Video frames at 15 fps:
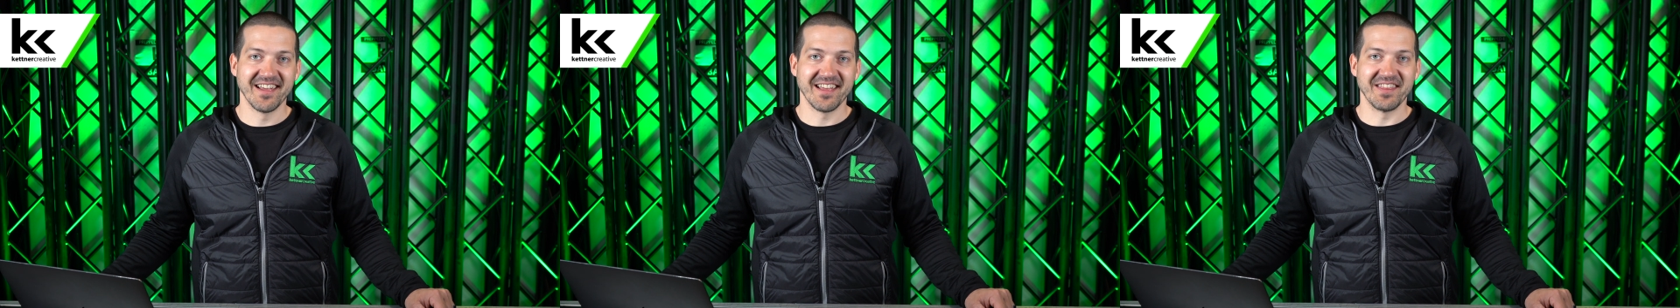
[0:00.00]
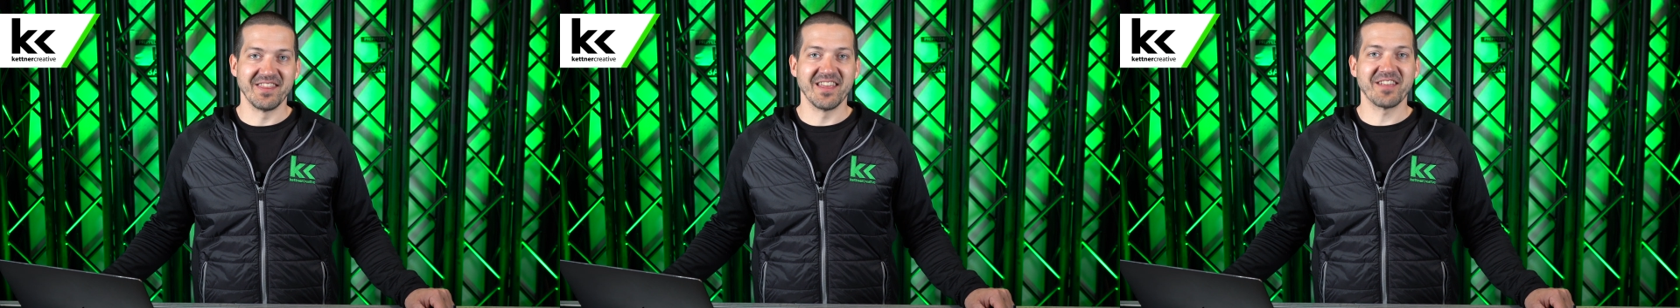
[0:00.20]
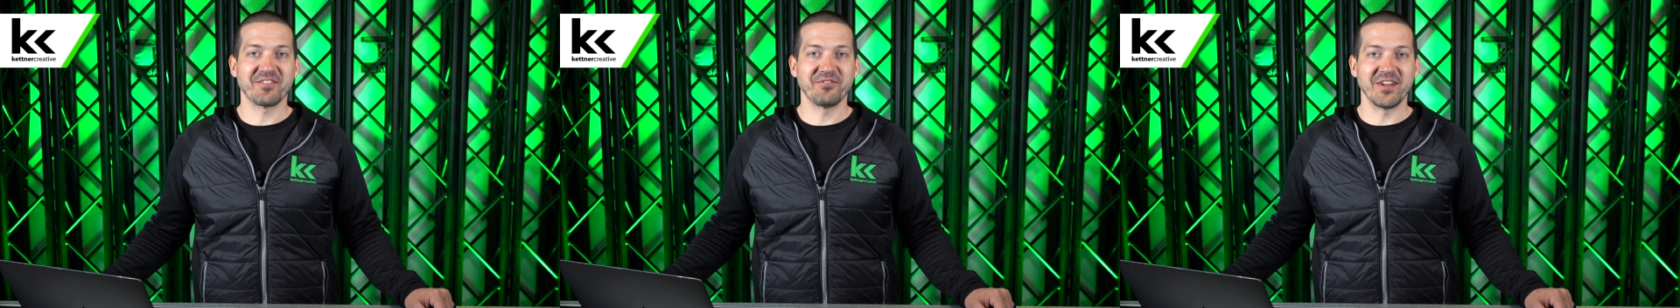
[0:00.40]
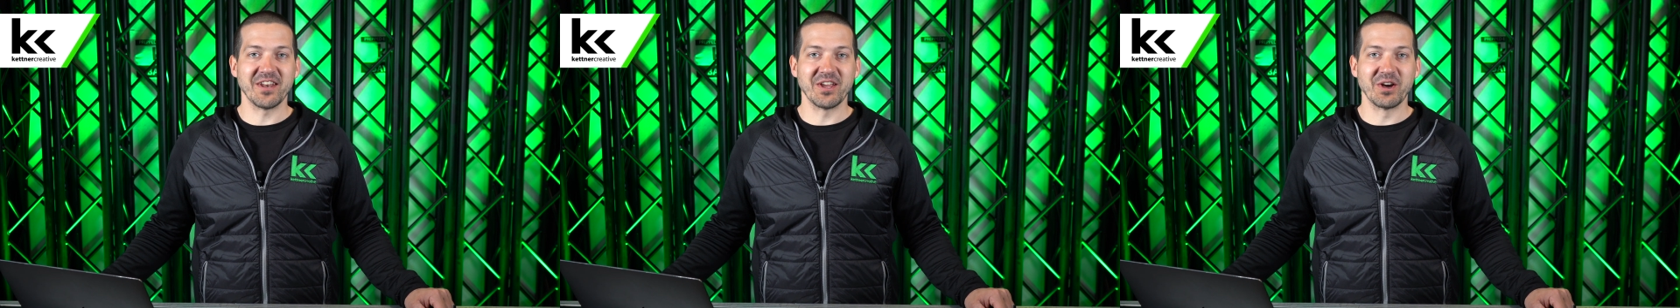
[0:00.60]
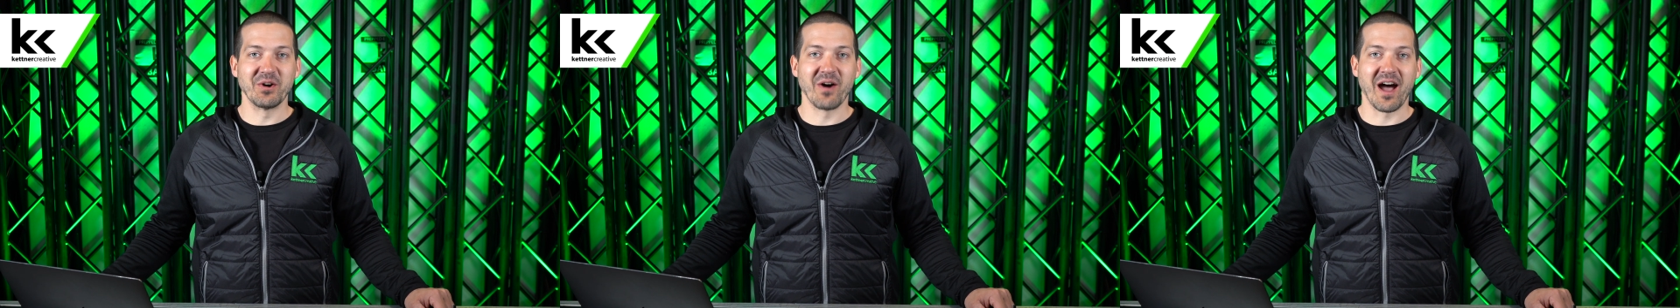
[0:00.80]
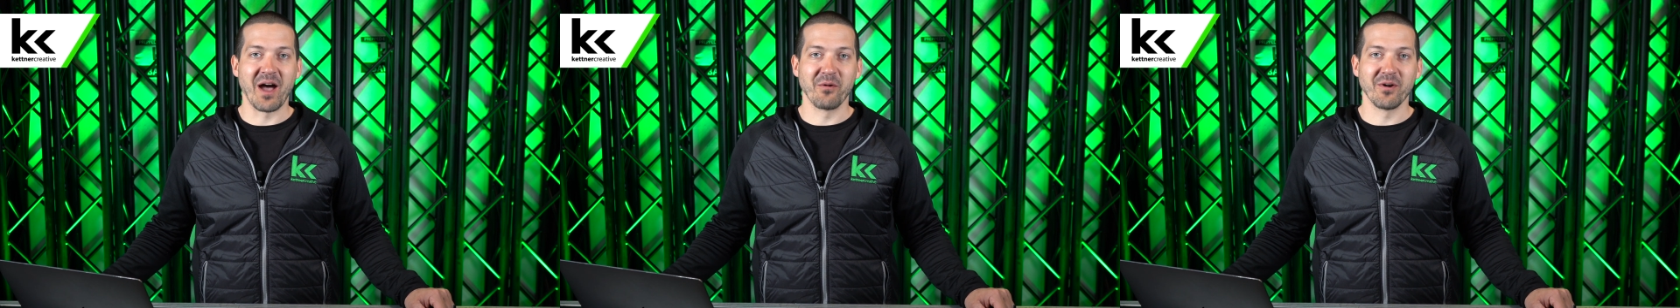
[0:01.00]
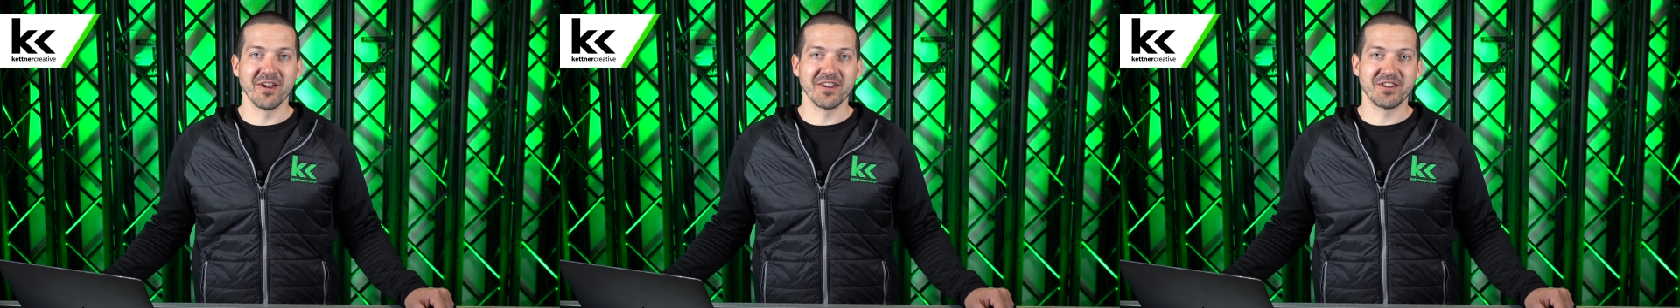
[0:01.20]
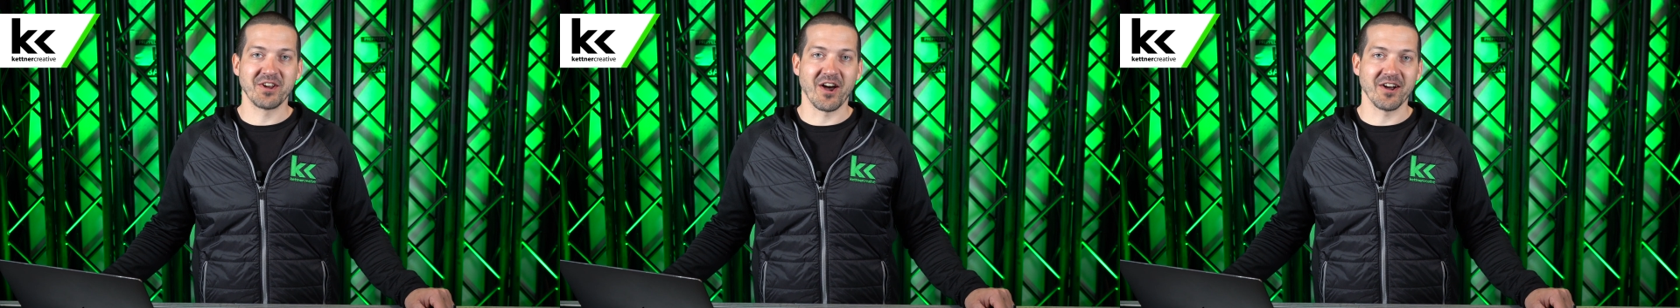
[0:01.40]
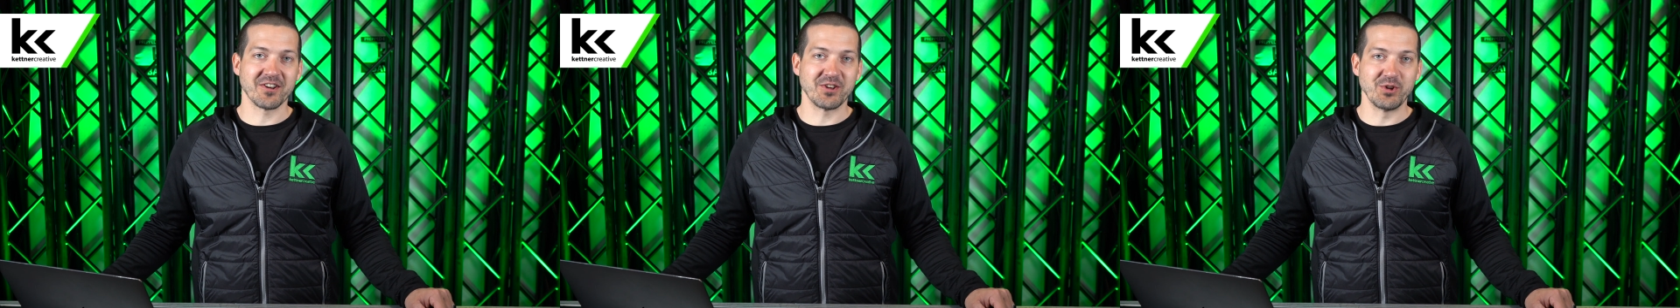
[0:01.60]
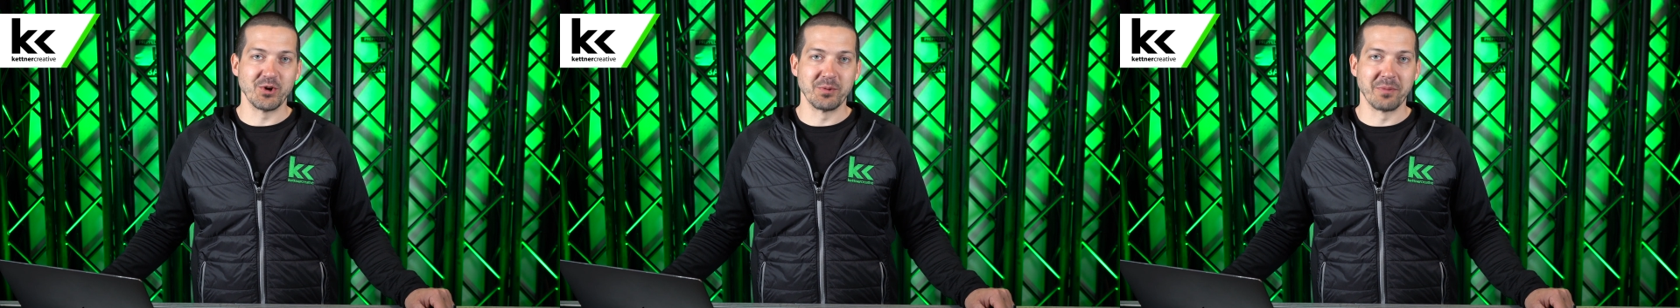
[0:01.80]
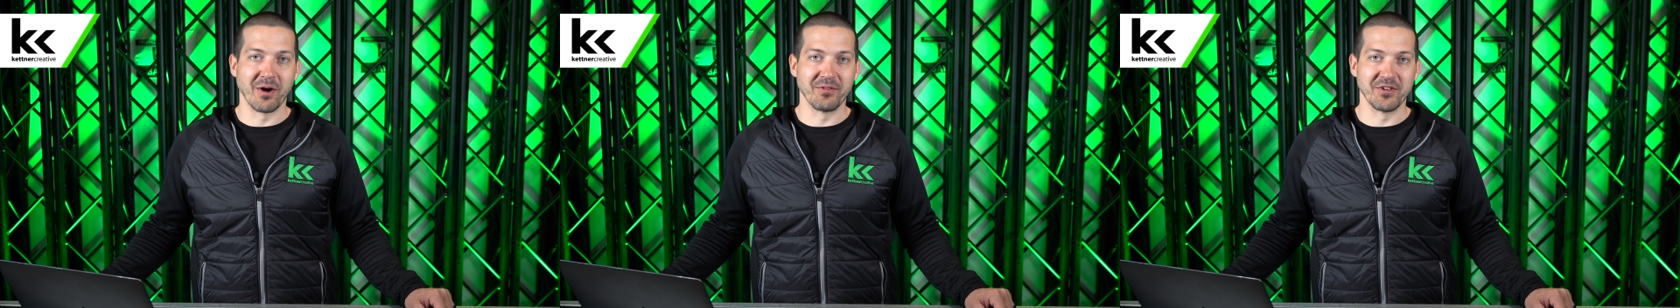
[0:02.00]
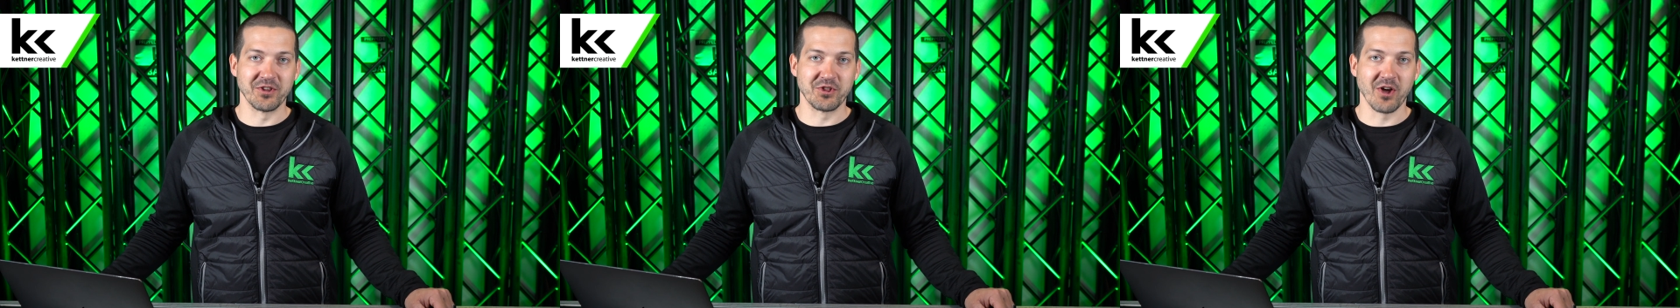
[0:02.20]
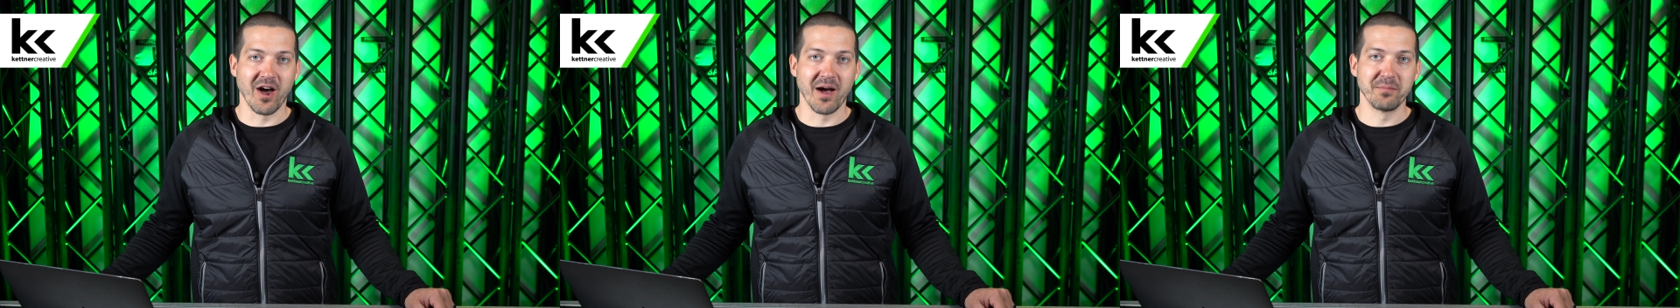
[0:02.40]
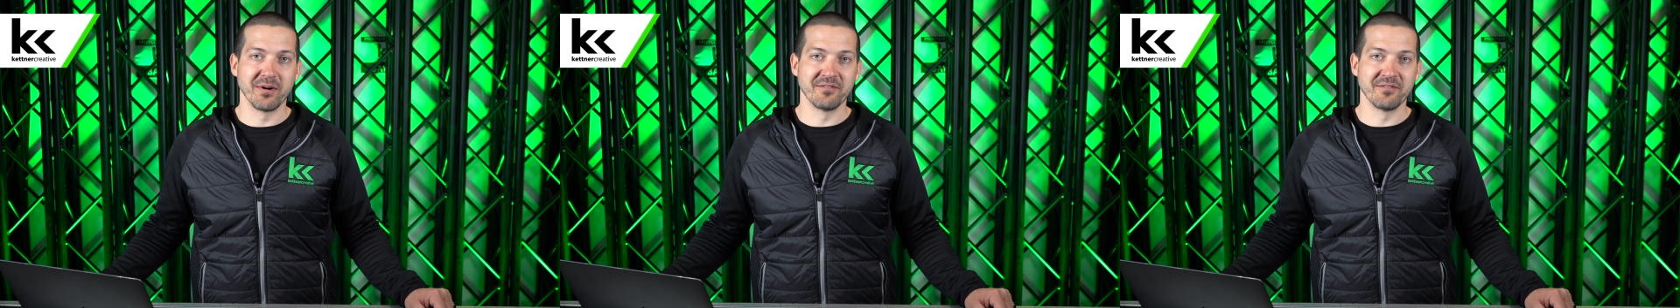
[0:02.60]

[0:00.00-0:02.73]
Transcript: In this video, I want to talk to you about the job